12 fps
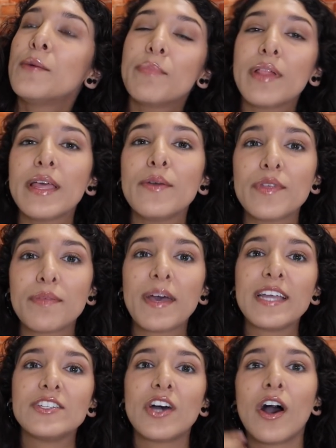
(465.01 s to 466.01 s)
play with
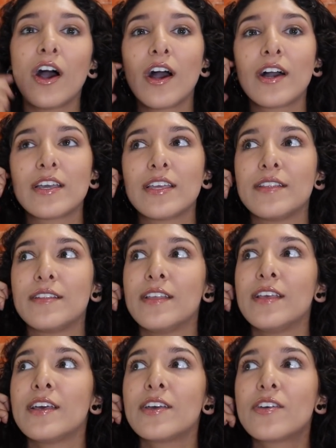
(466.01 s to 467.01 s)
my dog and
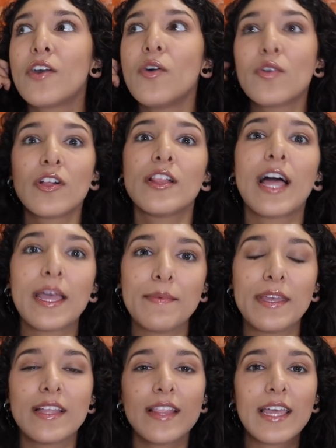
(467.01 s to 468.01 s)
go
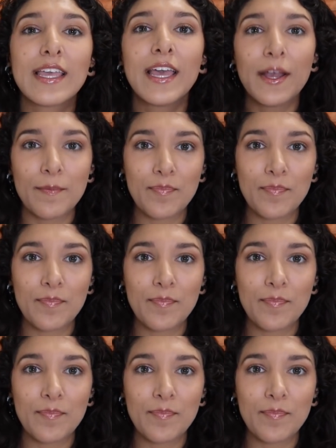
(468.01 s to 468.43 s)
climbing. Like,